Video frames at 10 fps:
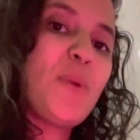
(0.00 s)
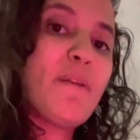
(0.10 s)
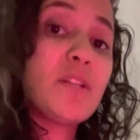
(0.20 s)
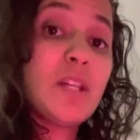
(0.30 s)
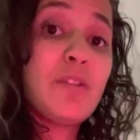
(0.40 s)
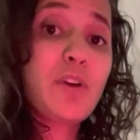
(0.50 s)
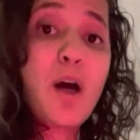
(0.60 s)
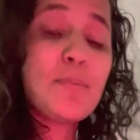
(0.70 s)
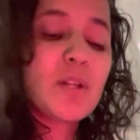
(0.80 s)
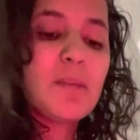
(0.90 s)
We have the Ten of
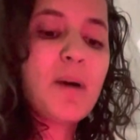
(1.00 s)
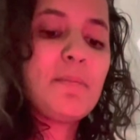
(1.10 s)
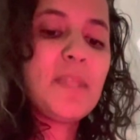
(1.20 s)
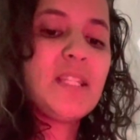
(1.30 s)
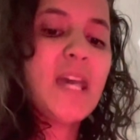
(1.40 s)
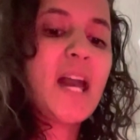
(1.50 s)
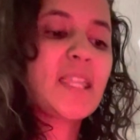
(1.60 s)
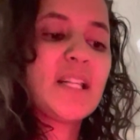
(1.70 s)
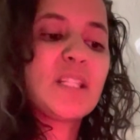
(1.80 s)
Cups on the bottom of the deck.